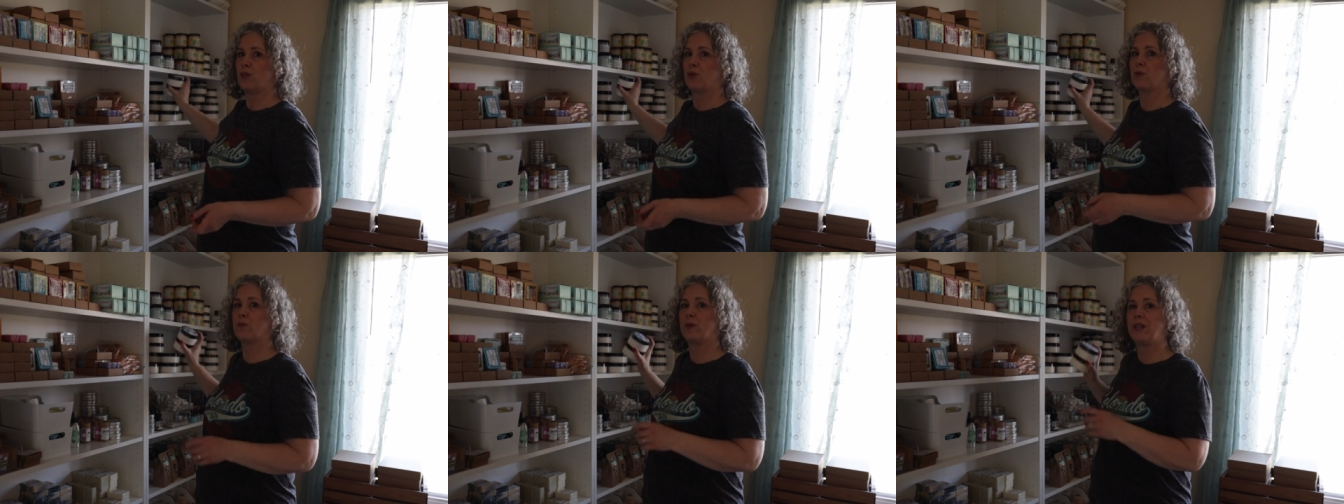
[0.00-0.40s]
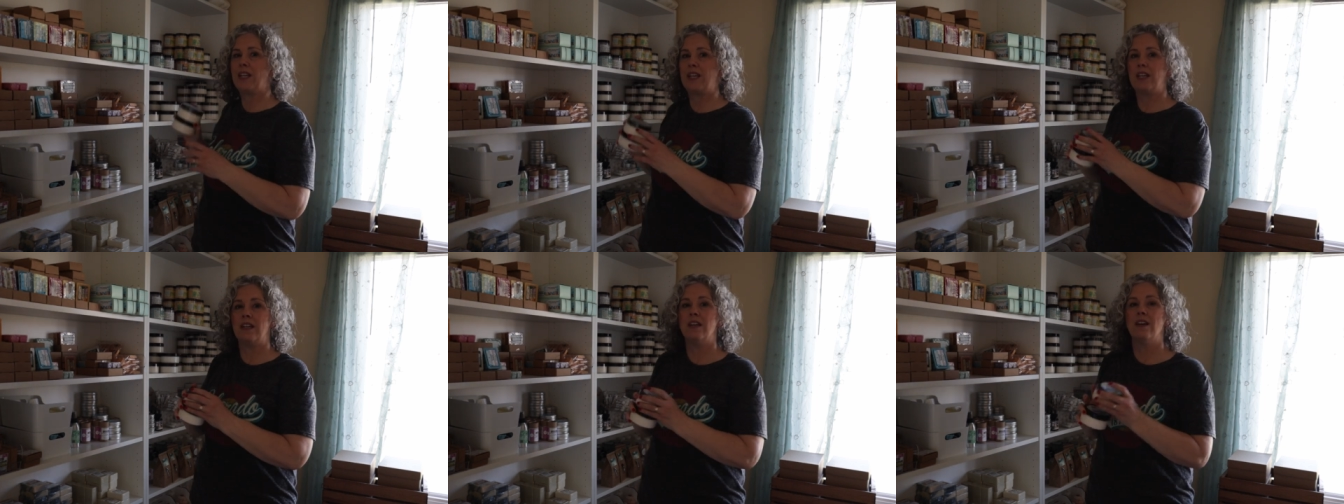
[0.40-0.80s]

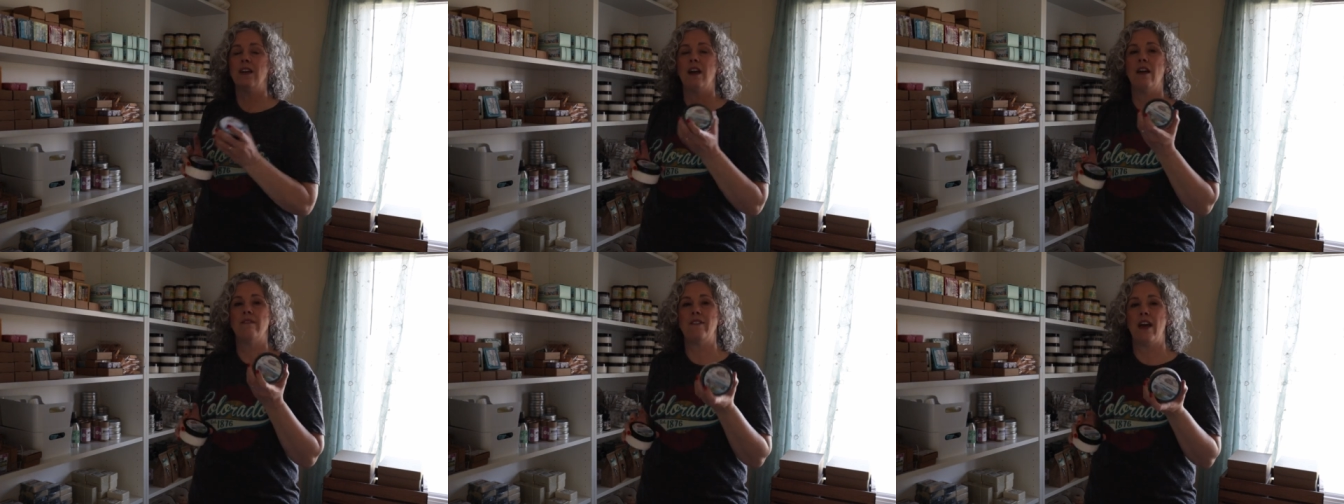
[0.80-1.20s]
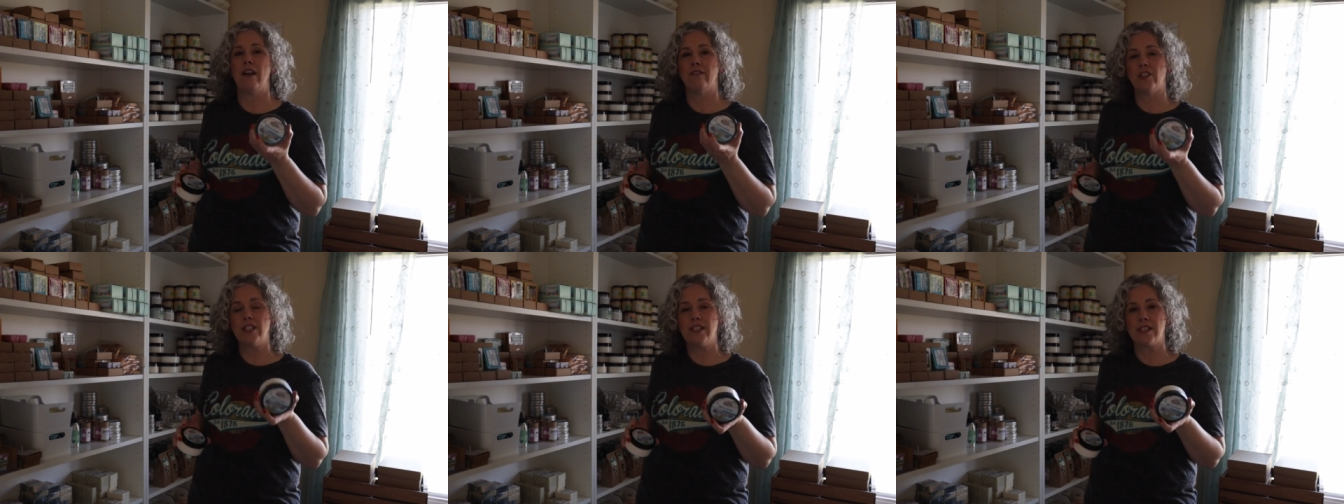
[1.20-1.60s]
three of
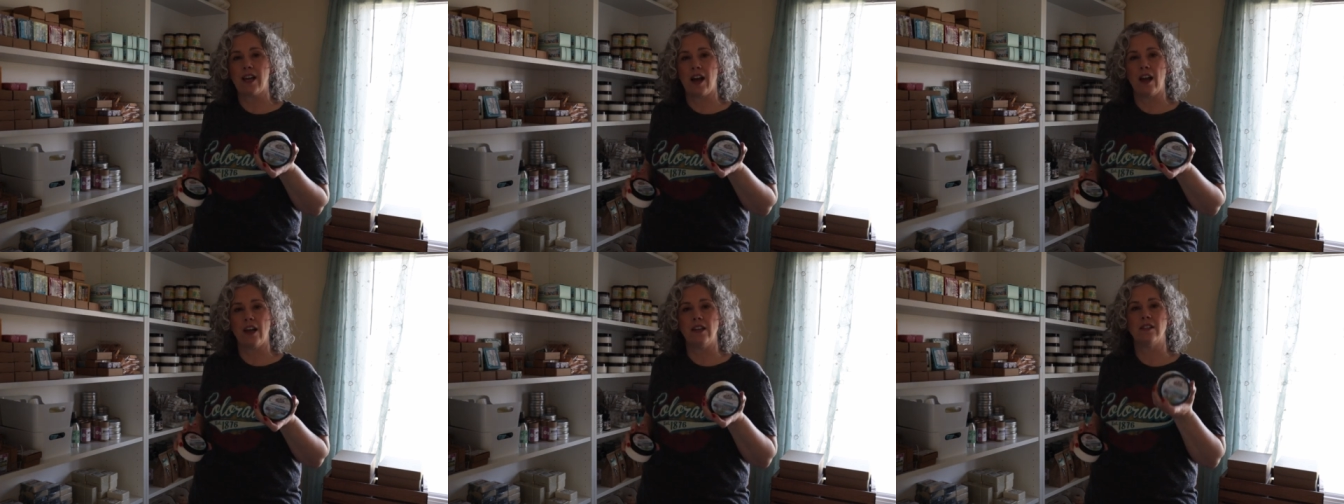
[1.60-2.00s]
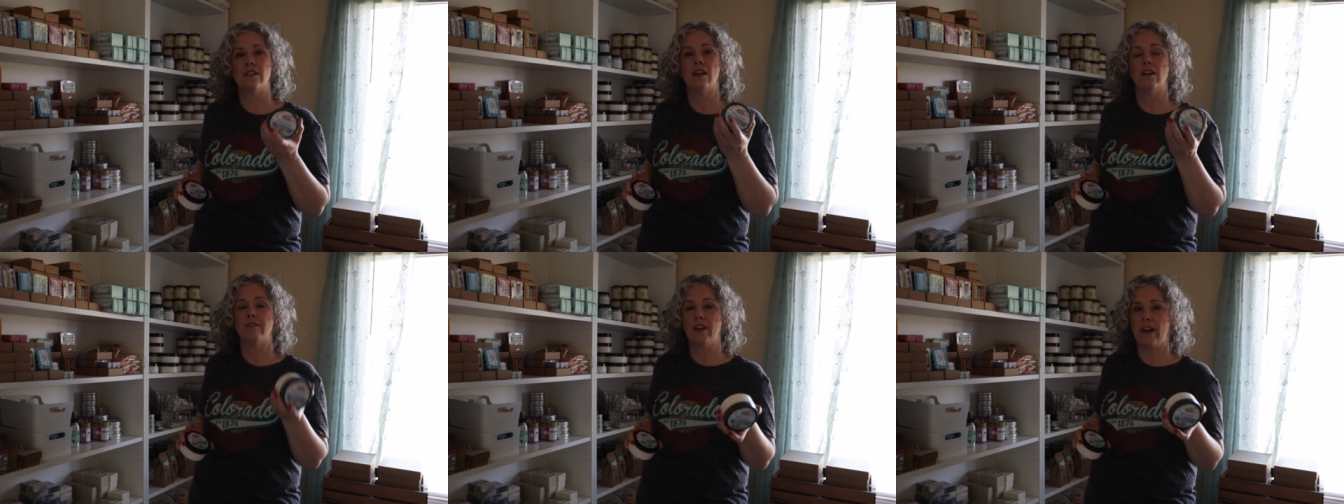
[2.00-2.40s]
every size
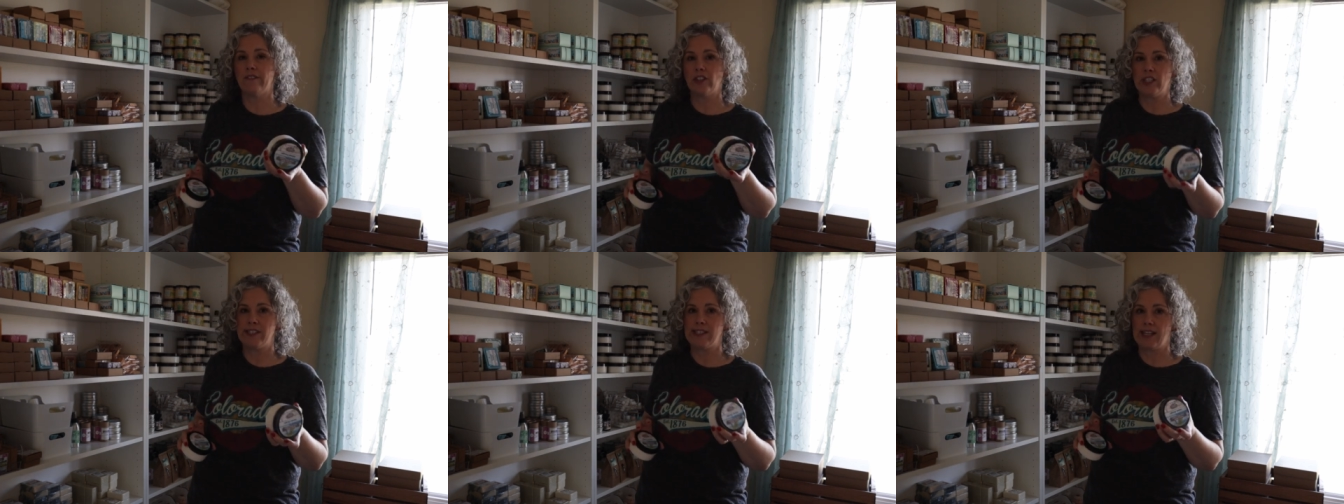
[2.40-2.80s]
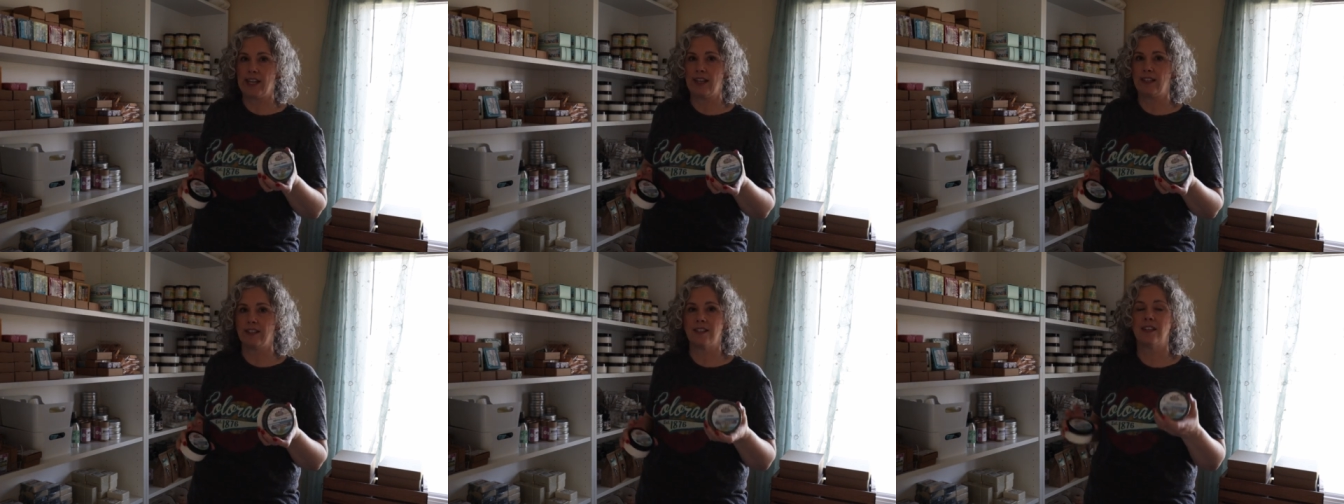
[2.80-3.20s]
of every
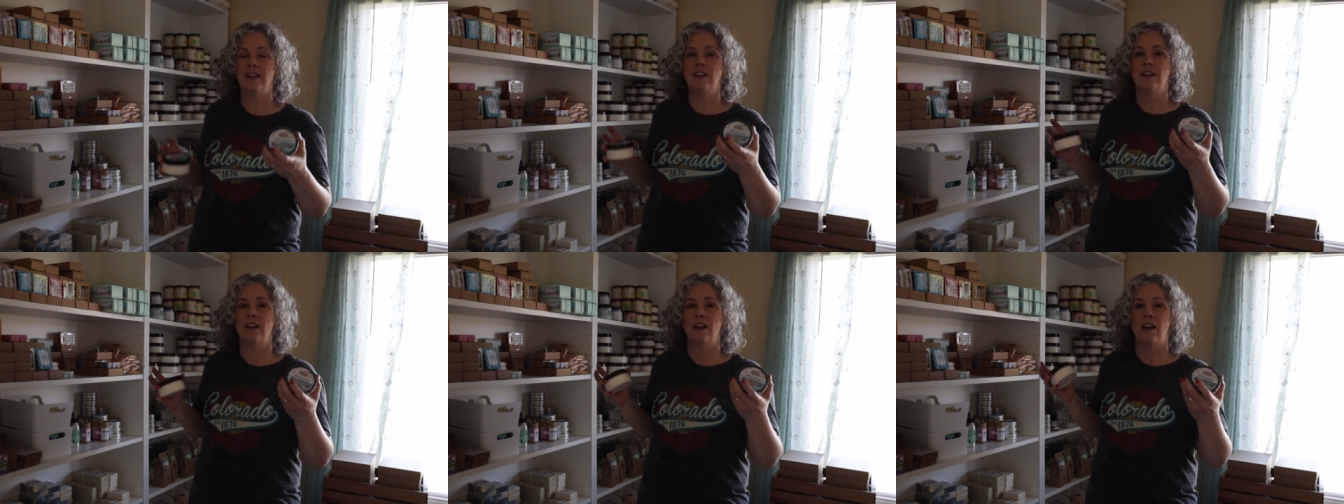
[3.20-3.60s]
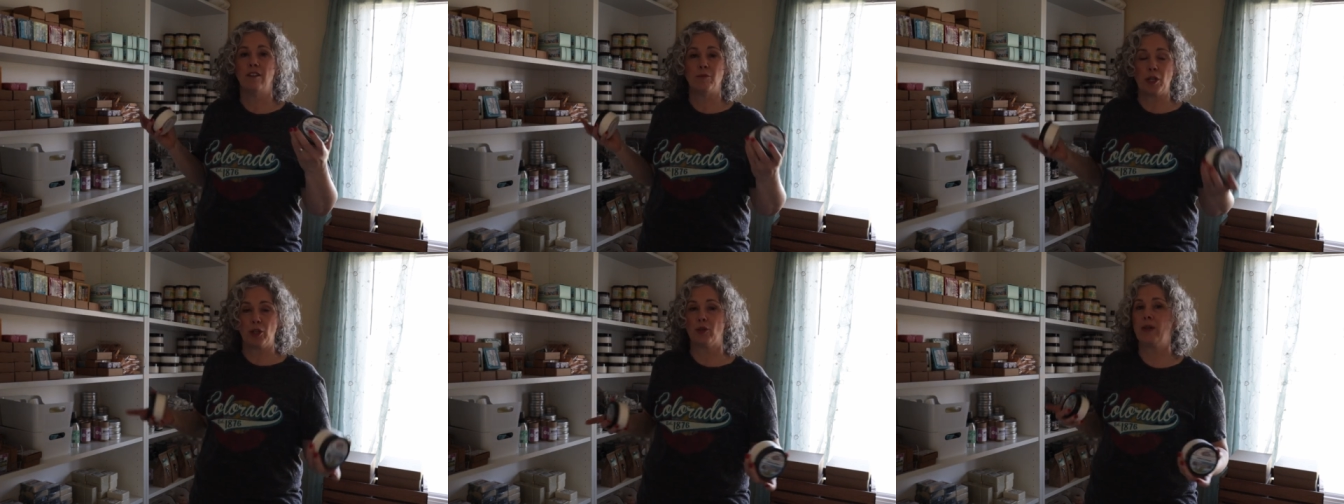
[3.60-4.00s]
scent of my